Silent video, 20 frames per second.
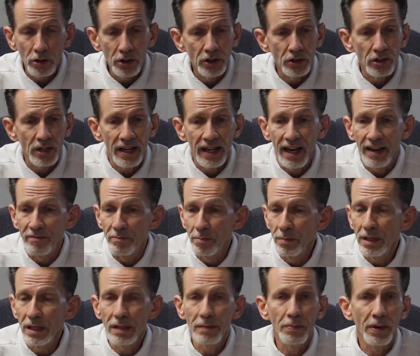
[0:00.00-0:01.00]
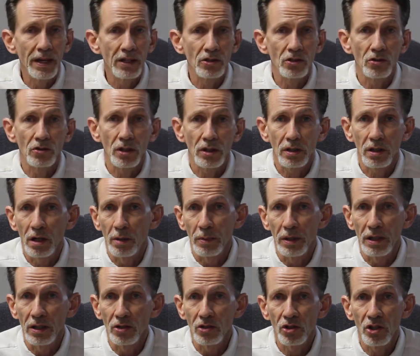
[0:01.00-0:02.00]
because I have many patients that come
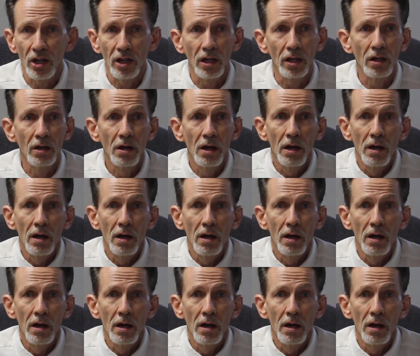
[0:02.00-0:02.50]
in and say,